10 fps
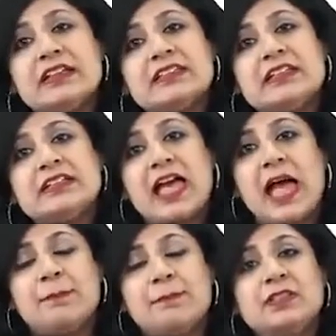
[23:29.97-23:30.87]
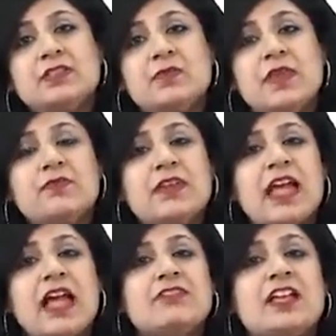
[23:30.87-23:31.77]
does it happens? When
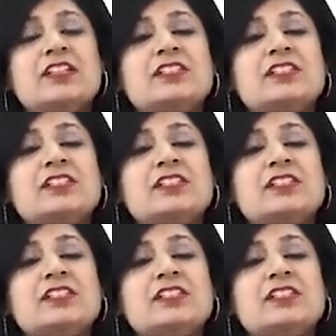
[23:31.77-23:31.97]
we have the